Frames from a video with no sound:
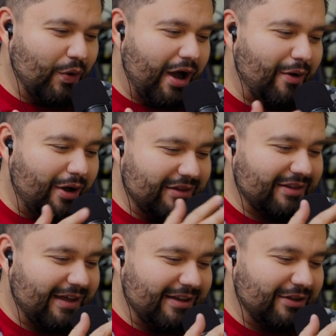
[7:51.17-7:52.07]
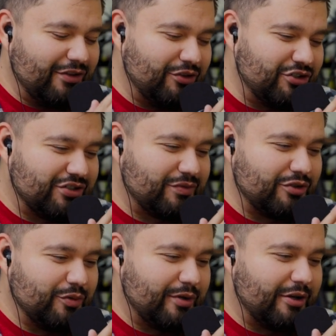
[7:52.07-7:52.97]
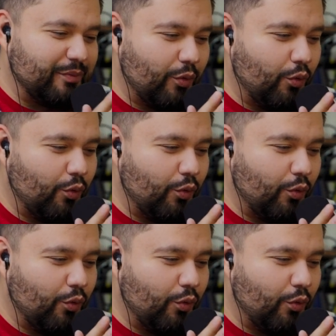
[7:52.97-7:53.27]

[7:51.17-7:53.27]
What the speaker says: I love that what you brought up.